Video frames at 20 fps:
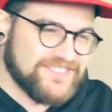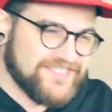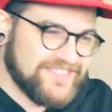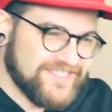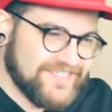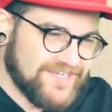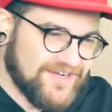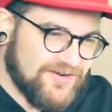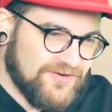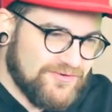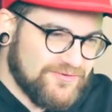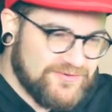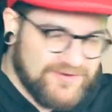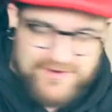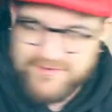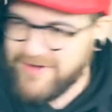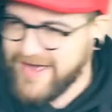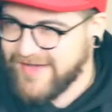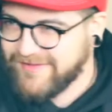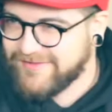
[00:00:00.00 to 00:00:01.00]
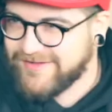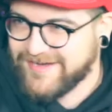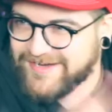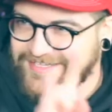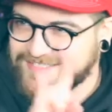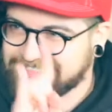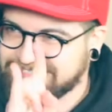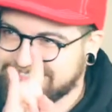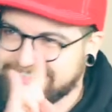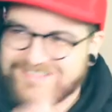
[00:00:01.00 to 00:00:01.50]
League. Go
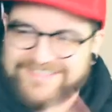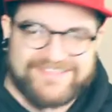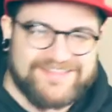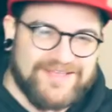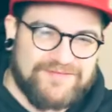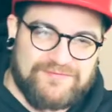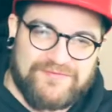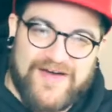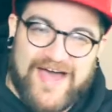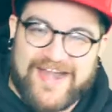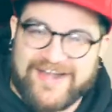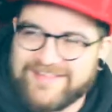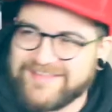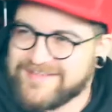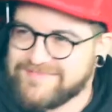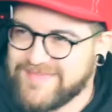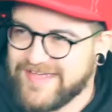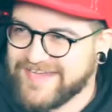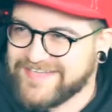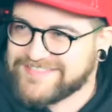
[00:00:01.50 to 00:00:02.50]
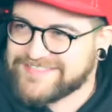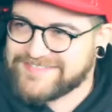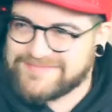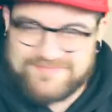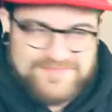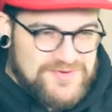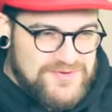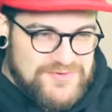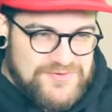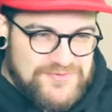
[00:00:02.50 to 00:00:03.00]
Outlaws! They finally made
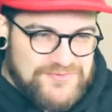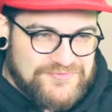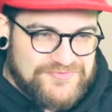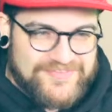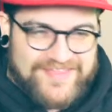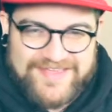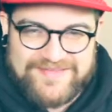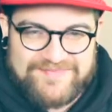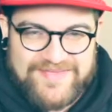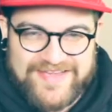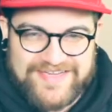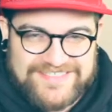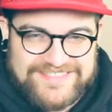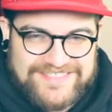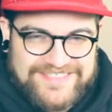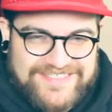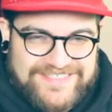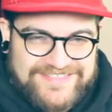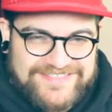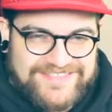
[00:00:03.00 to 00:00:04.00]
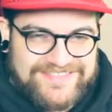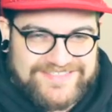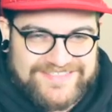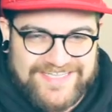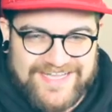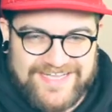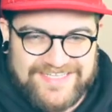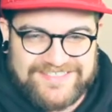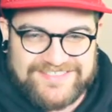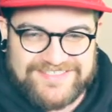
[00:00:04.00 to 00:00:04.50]
some moves that make sense. It's
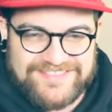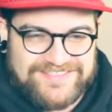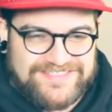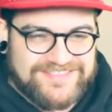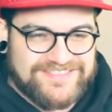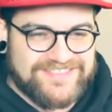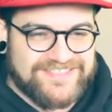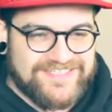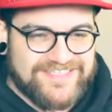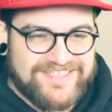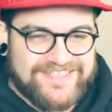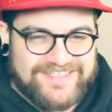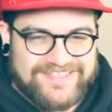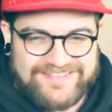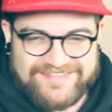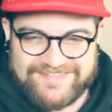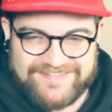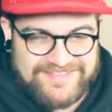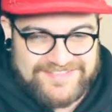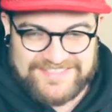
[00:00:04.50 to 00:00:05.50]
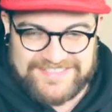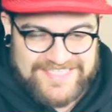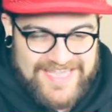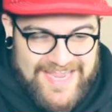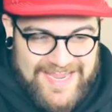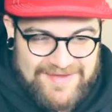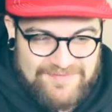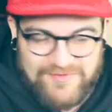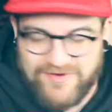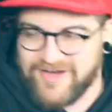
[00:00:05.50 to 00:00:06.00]
not just the
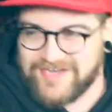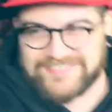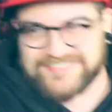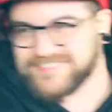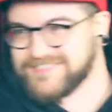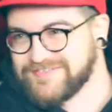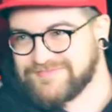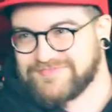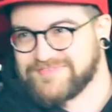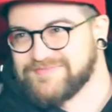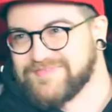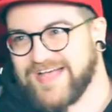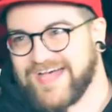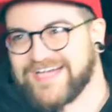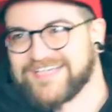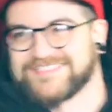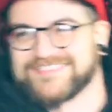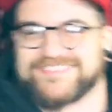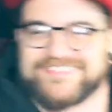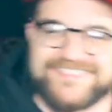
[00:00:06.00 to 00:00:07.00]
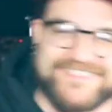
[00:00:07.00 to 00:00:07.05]
same roster from last